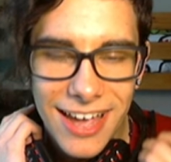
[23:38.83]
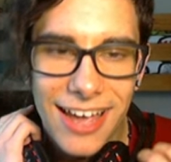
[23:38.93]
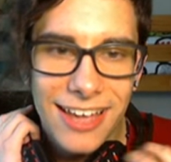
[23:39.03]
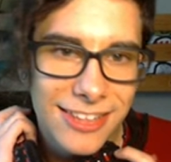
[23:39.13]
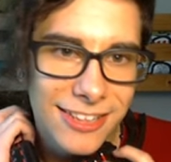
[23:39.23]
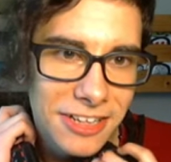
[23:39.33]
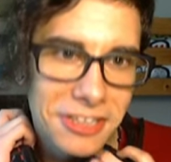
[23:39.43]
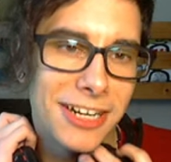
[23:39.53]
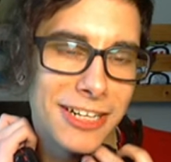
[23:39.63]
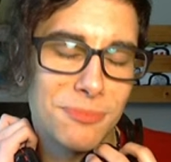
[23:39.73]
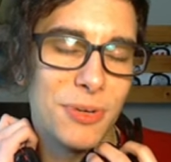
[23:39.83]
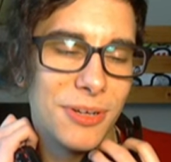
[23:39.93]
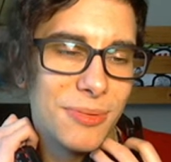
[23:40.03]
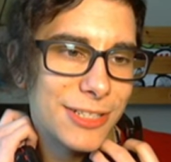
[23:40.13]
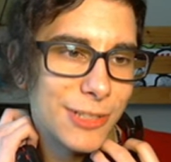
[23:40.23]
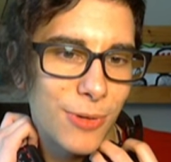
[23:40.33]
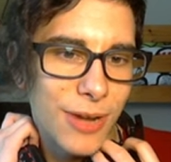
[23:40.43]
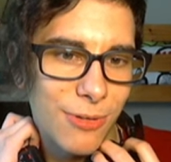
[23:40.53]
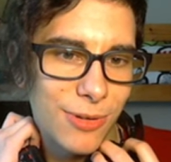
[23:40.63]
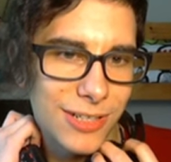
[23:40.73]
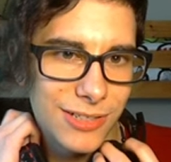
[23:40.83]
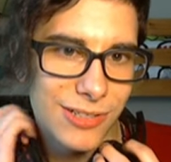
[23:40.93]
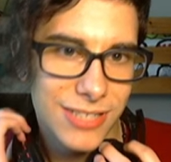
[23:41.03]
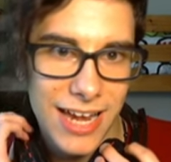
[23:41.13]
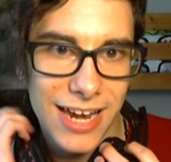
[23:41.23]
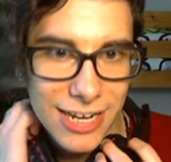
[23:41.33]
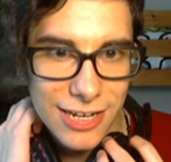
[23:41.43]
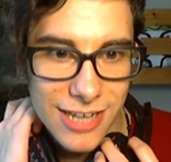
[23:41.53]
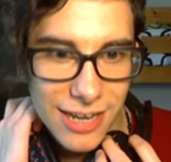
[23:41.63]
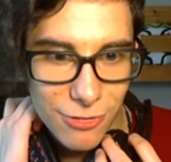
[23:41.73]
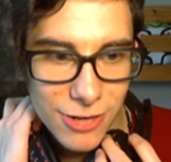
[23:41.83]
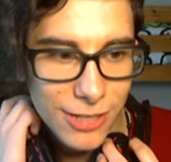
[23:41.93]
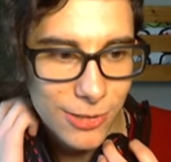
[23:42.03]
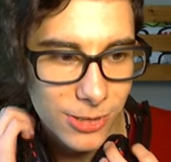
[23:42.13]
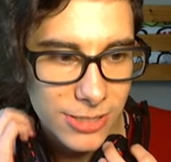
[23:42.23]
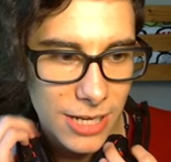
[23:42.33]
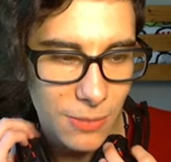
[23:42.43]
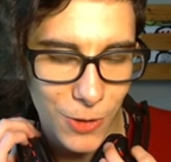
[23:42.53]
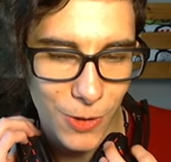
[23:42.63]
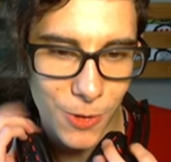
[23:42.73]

I think that it is pretty much all what I wanted to say it's a really cool demo